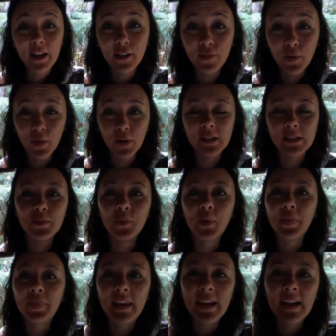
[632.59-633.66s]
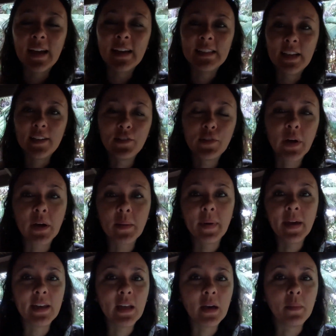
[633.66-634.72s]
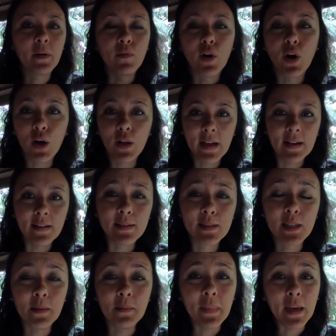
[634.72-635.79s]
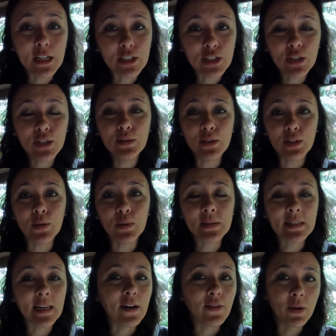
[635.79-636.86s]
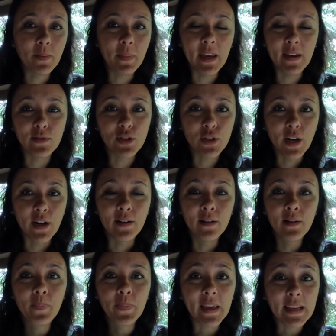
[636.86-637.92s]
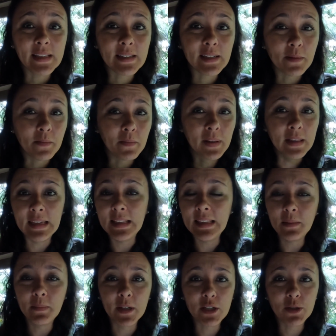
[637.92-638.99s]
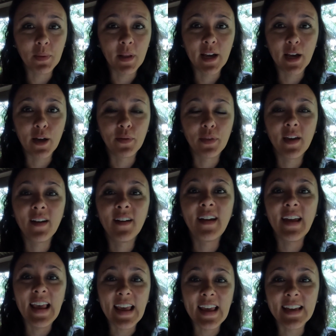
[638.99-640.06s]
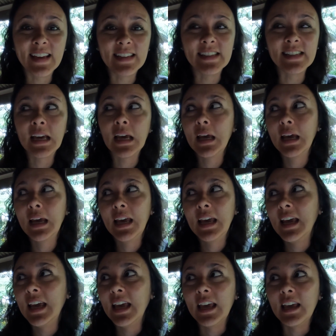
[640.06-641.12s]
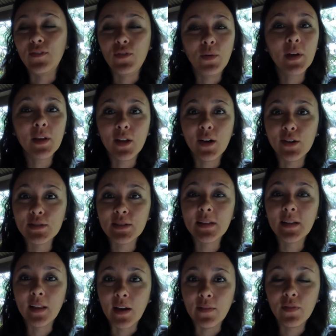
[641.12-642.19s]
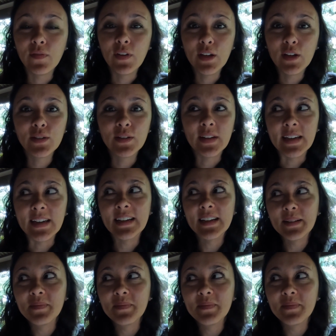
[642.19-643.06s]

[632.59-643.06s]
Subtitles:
of course, one thing I definitely recommend above all else, make sure you do stay on the paved trail. It's completely pitch black out there, and if you get lost in the lava field, like,